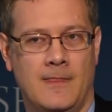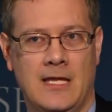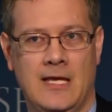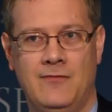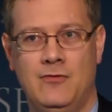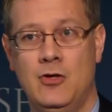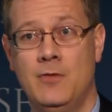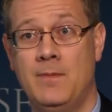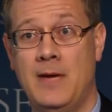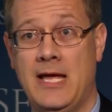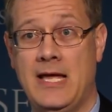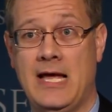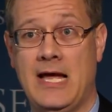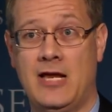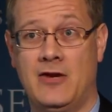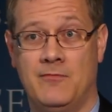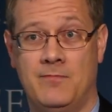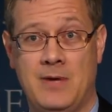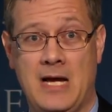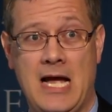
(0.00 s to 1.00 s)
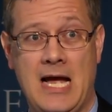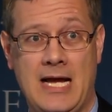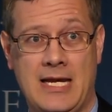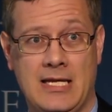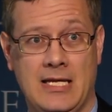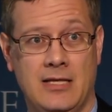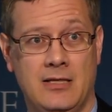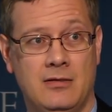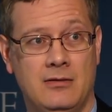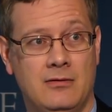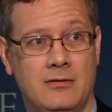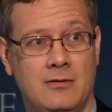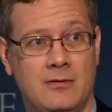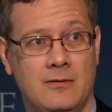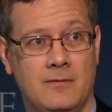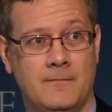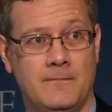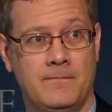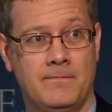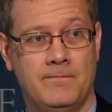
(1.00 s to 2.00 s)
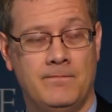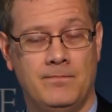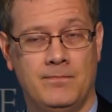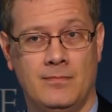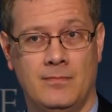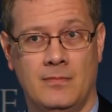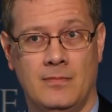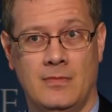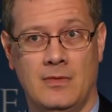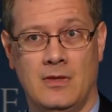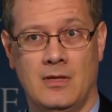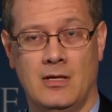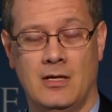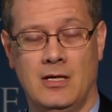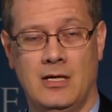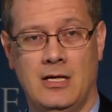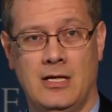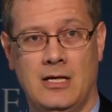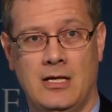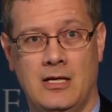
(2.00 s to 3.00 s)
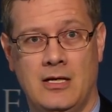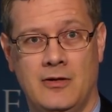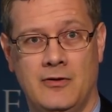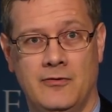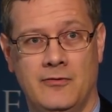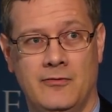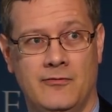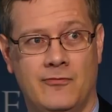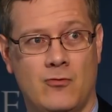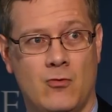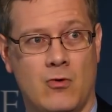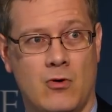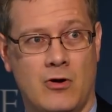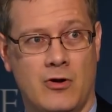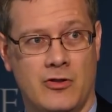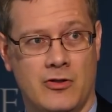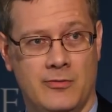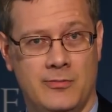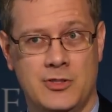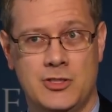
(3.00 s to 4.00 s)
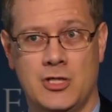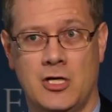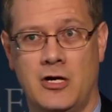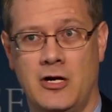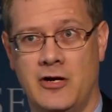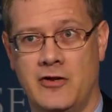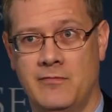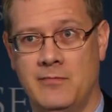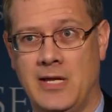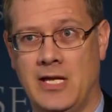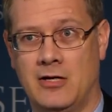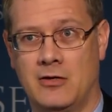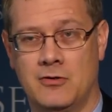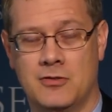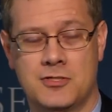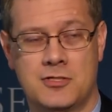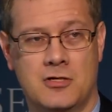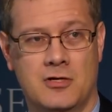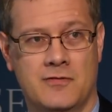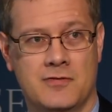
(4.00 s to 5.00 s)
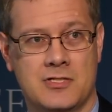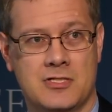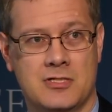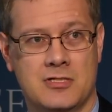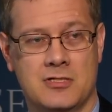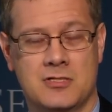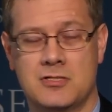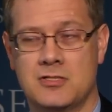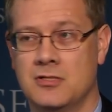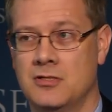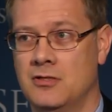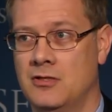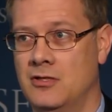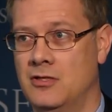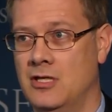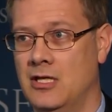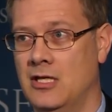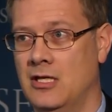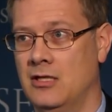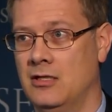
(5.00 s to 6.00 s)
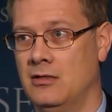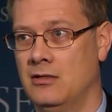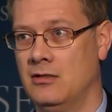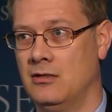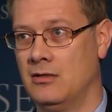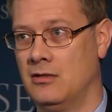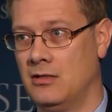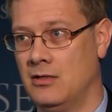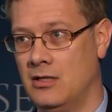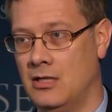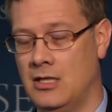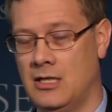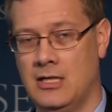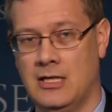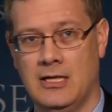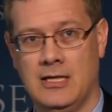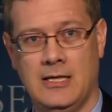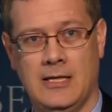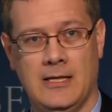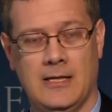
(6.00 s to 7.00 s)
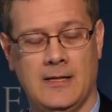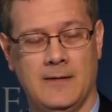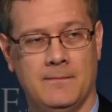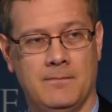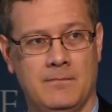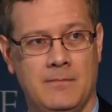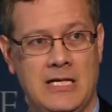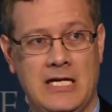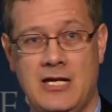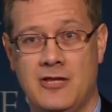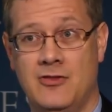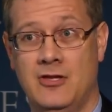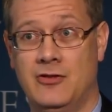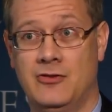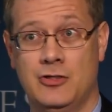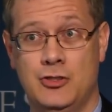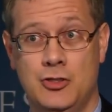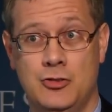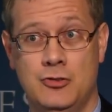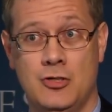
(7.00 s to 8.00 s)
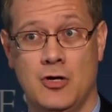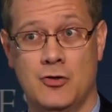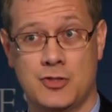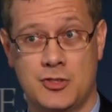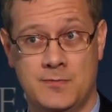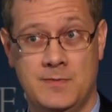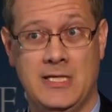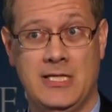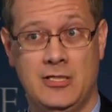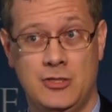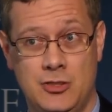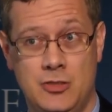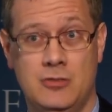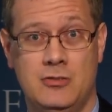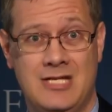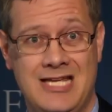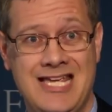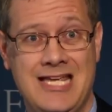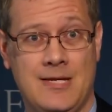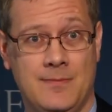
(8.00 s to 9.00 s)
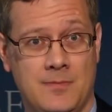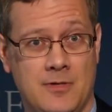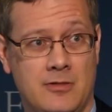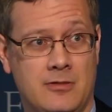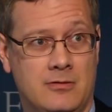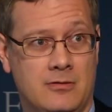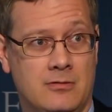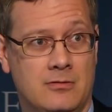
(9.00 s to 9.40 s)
If you pay out of pocket uh, for the majority of medical services, then um, anything that you don't spend, you keep.